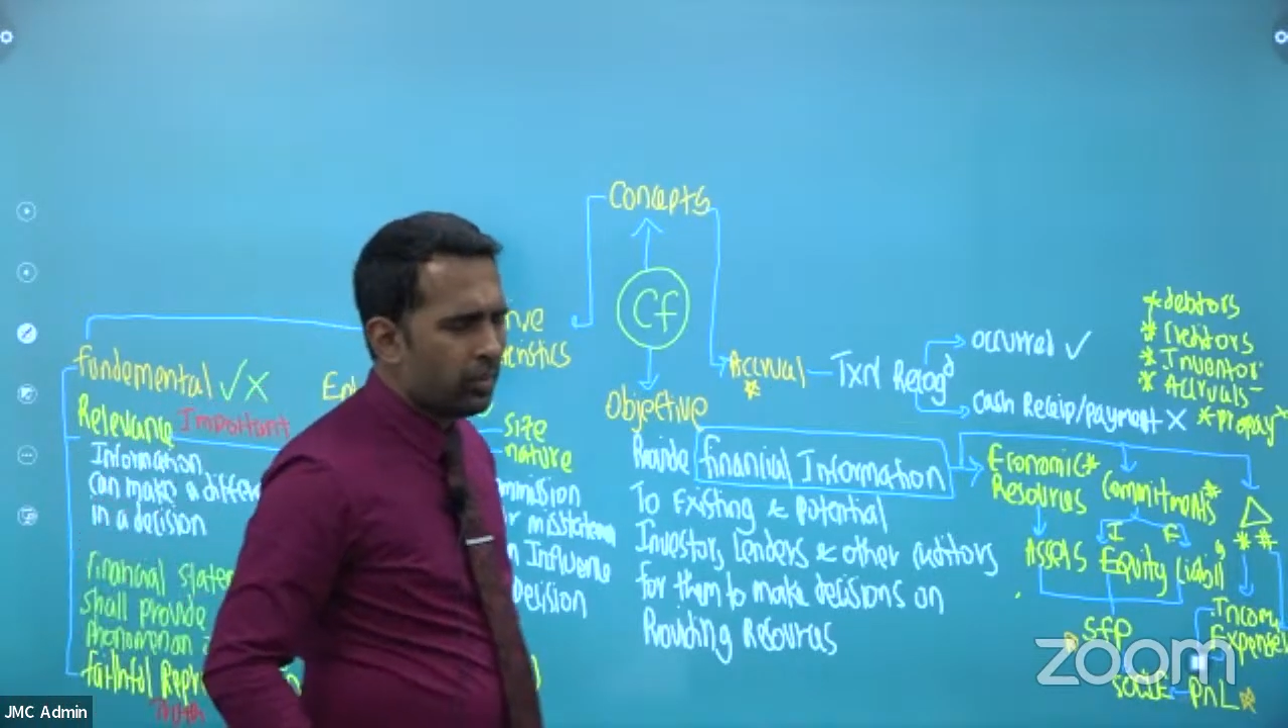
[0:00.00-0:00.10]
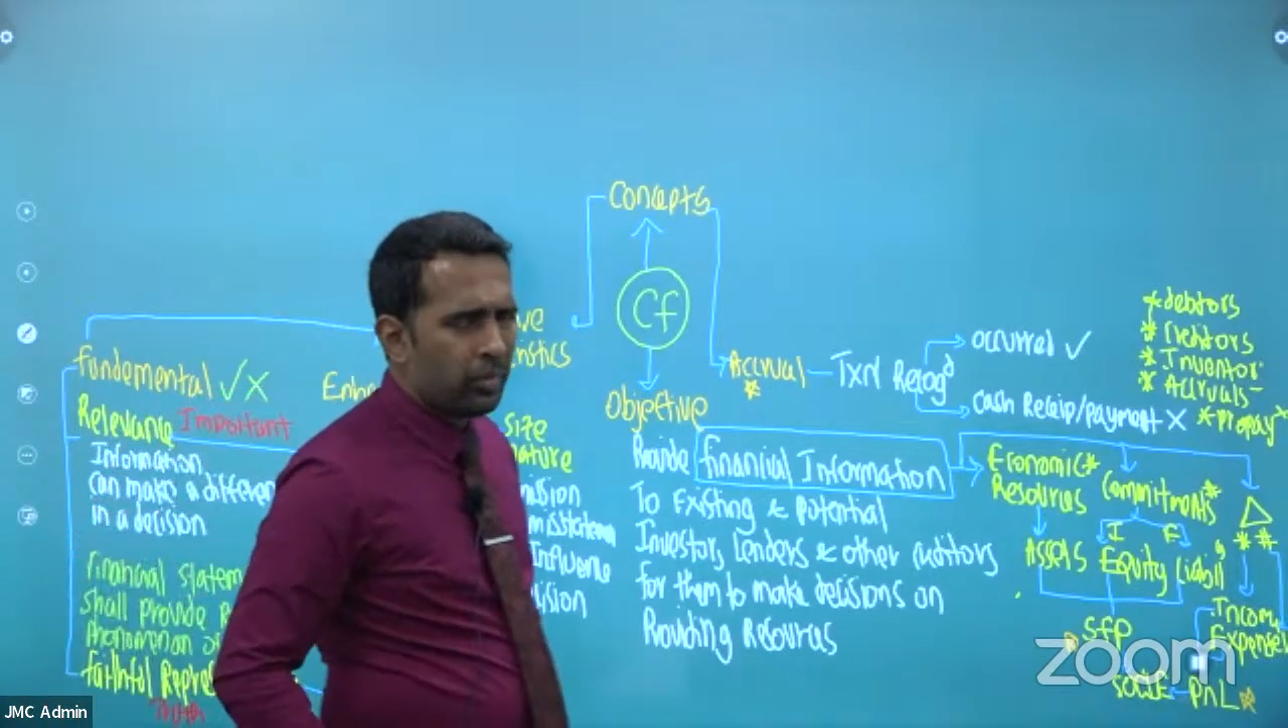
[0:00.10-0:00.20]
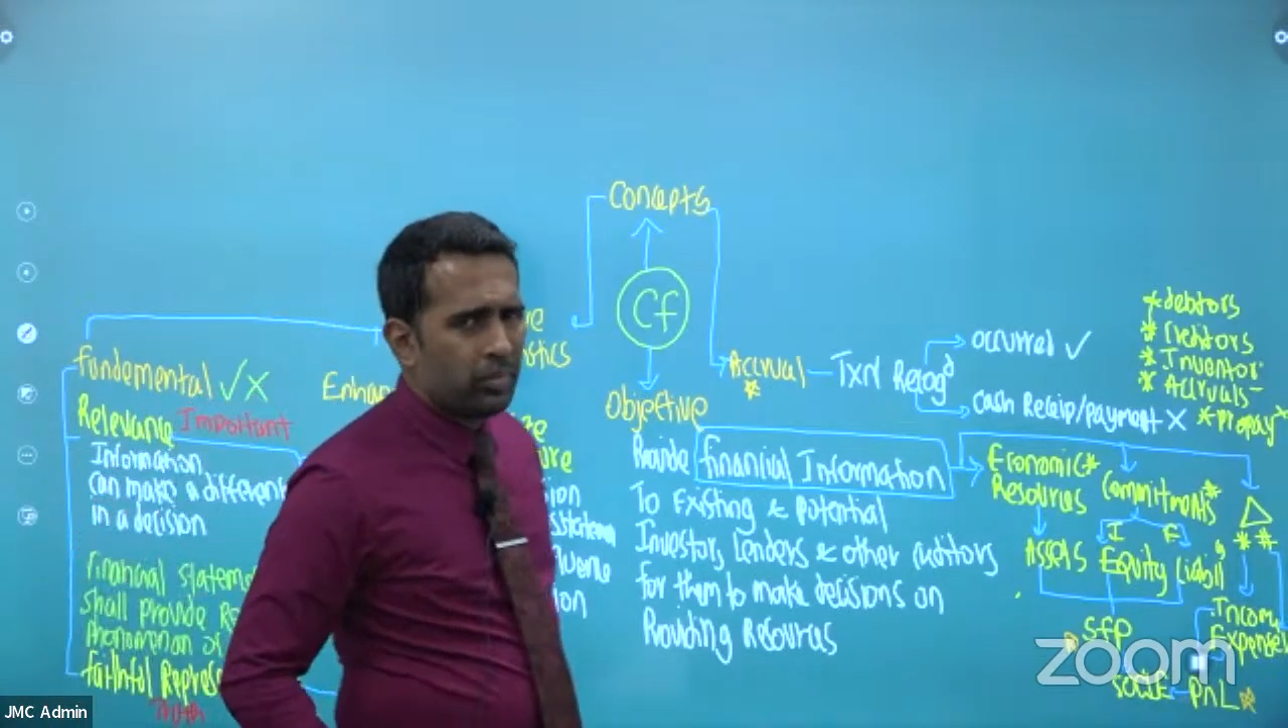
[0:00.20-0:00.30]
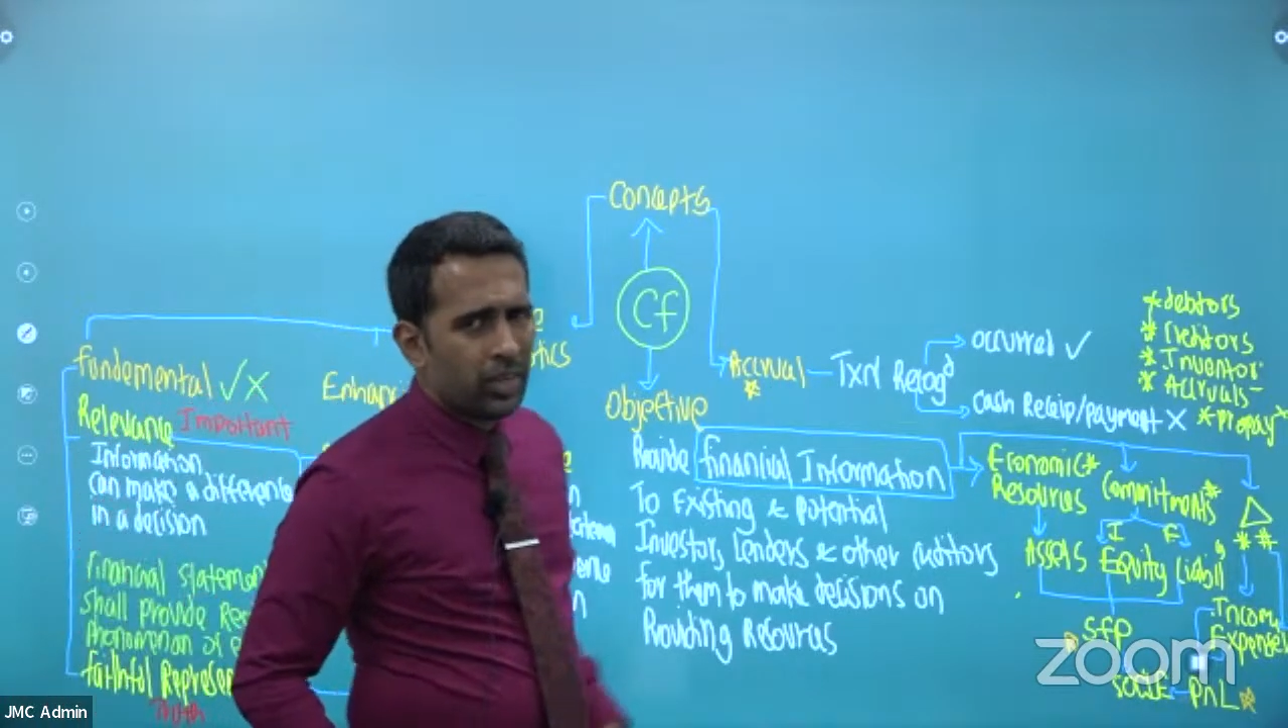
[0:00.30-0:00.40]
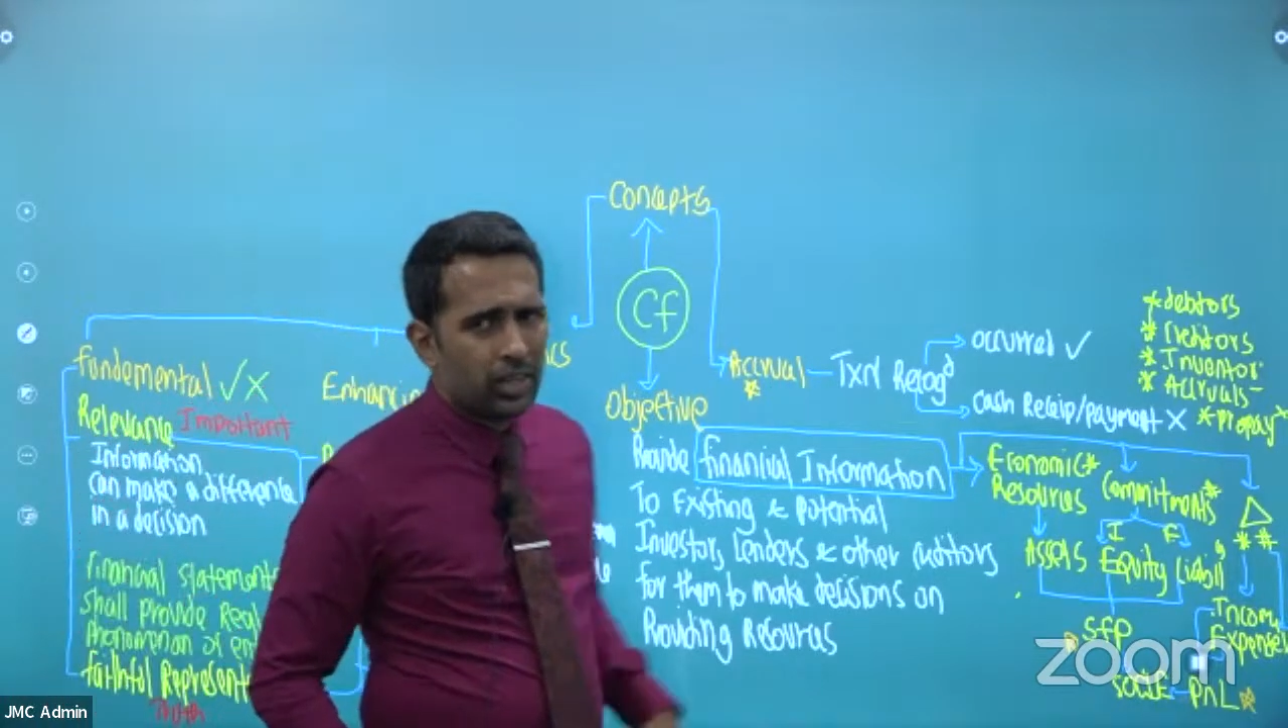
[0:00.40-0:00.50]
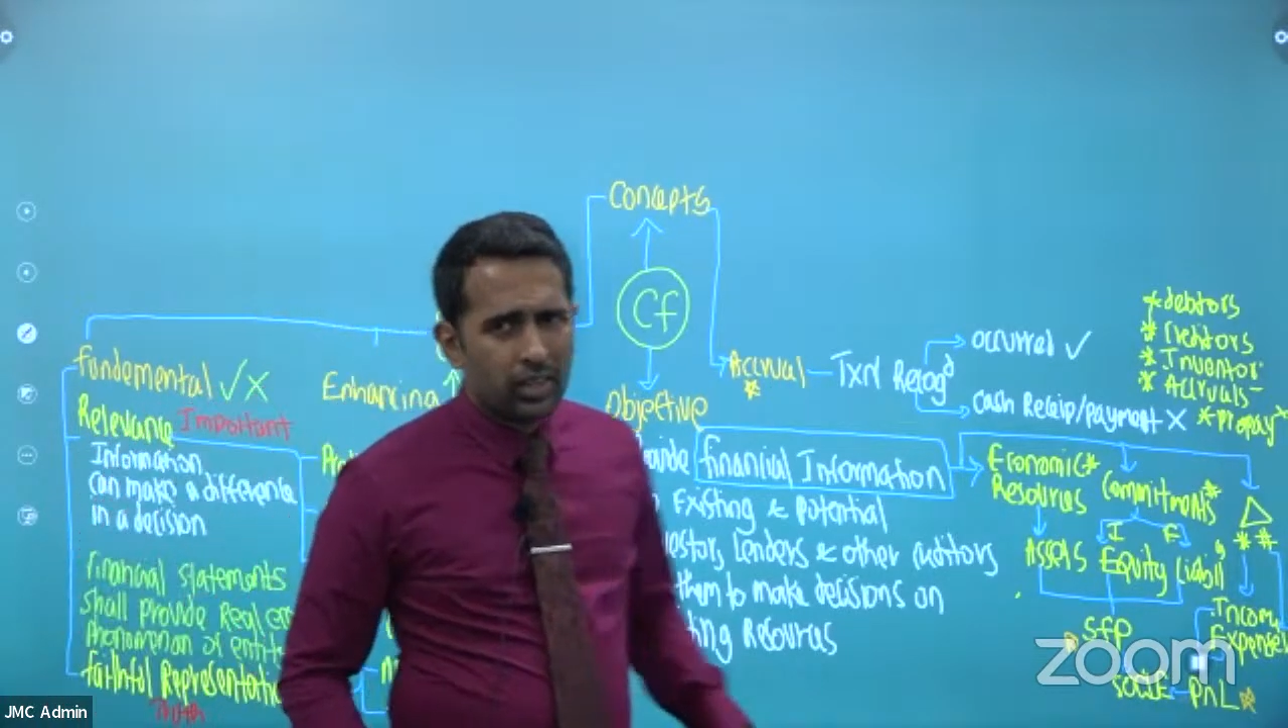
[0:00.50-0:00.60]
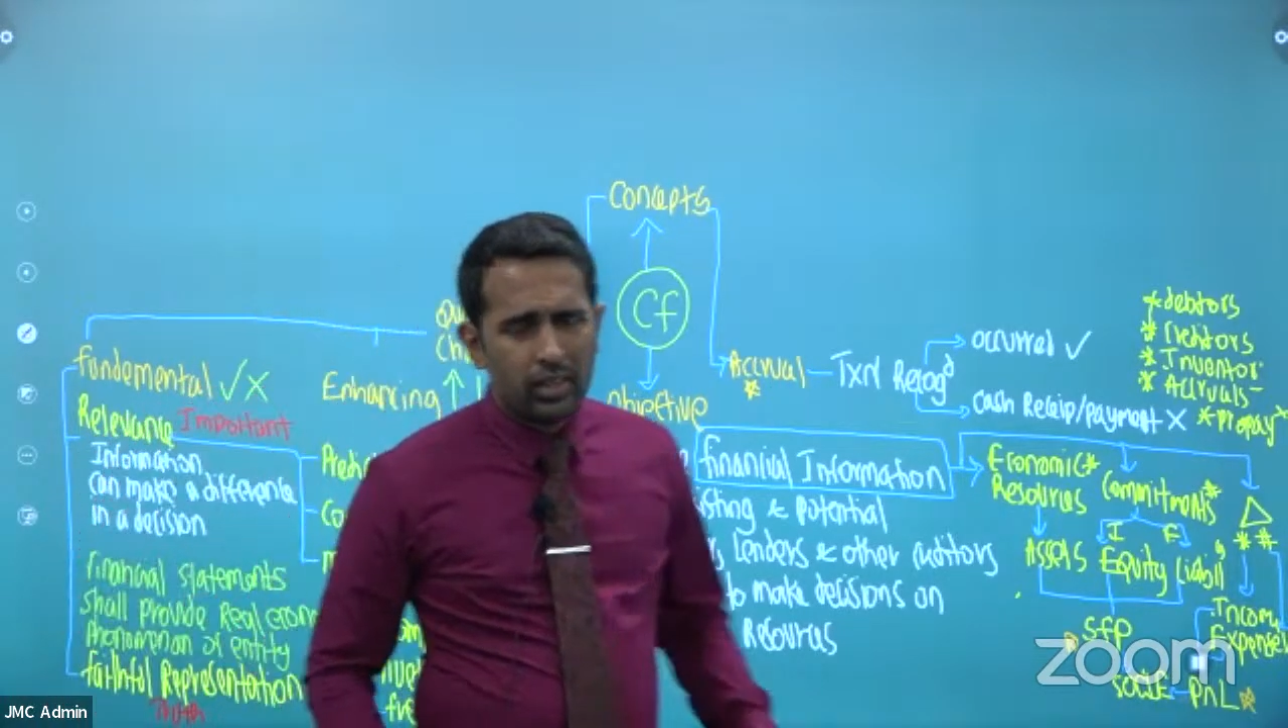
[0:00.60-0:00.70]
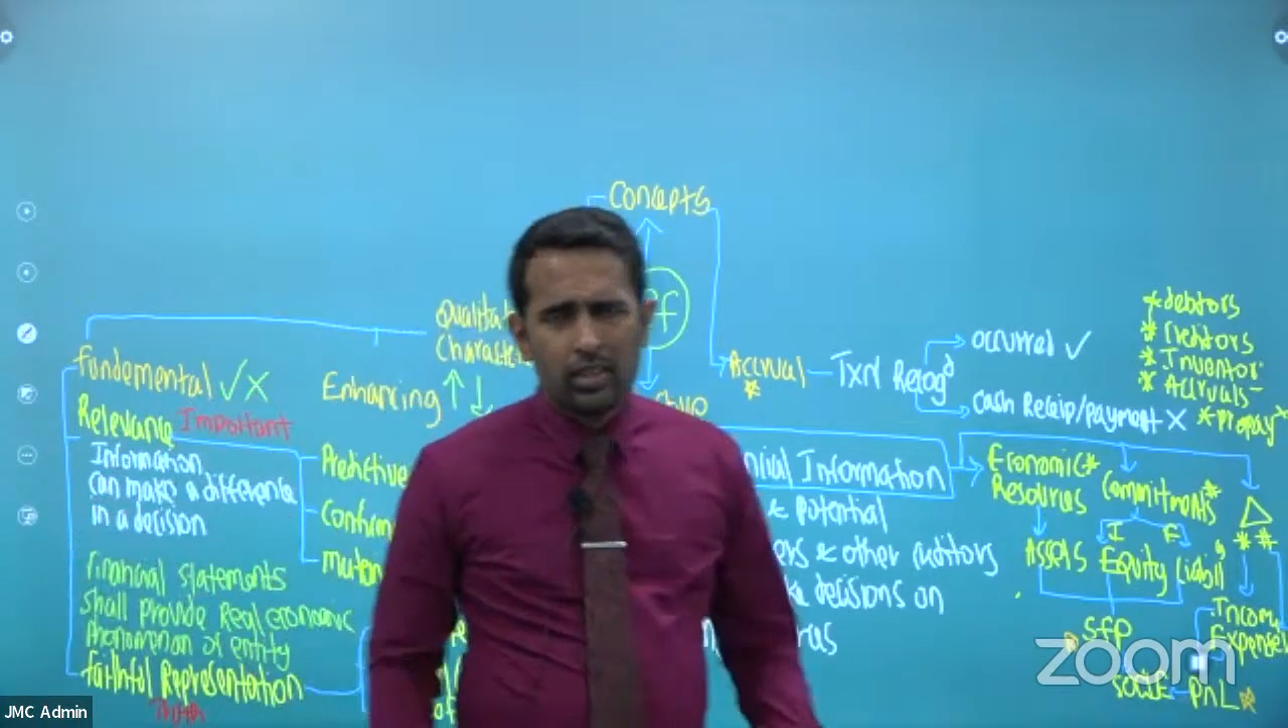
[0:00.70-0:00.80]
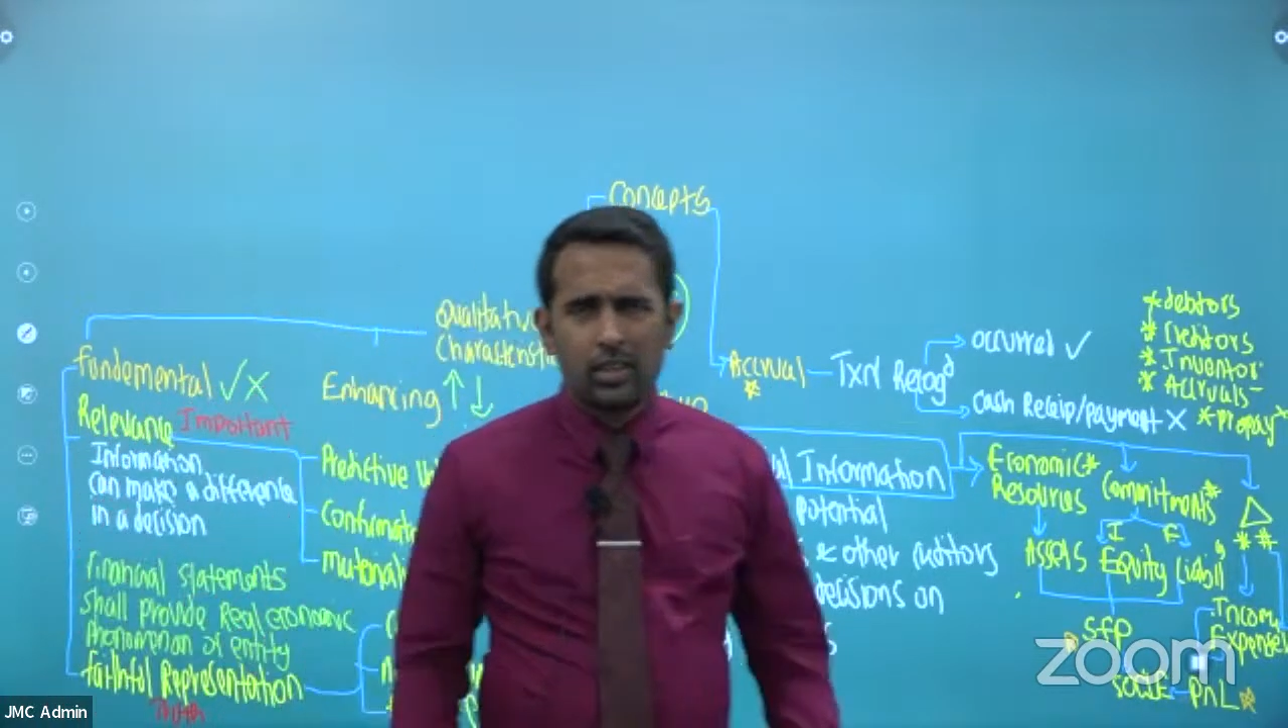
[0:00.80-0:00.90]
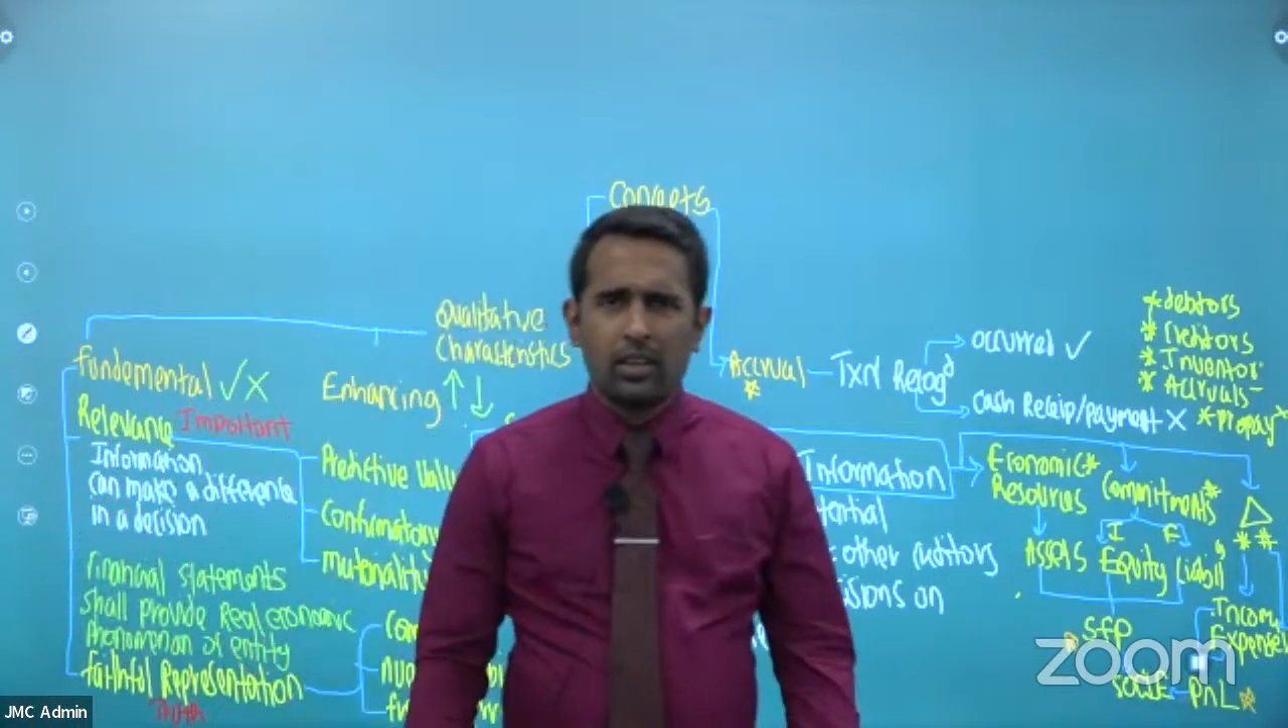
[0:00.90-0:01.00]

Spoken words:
remember,